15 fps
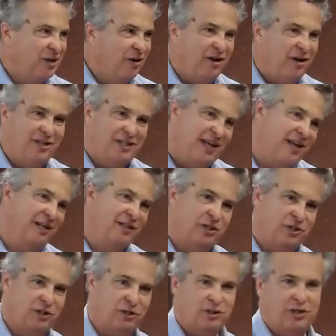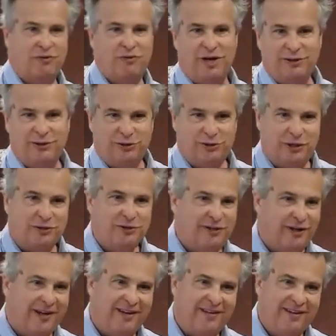All he's saying is his sunrise and
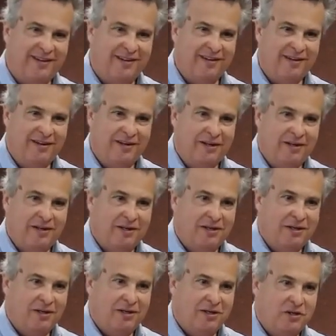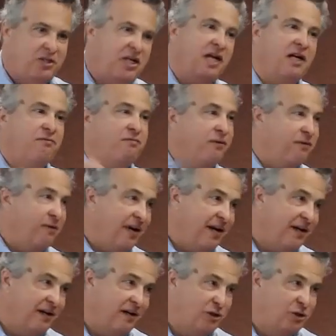sunset. You take it for
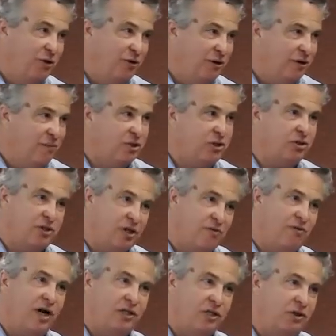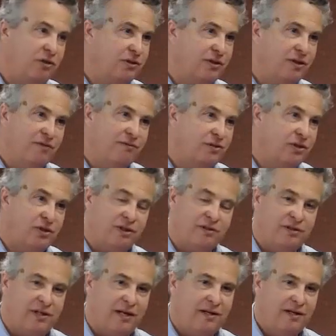granted, Israel, but your sunrise and your sun,
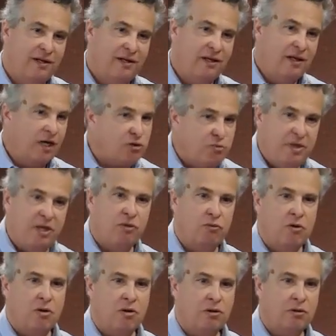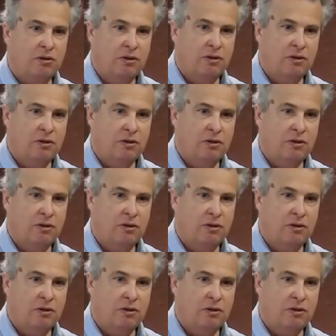sunset, that's me at work.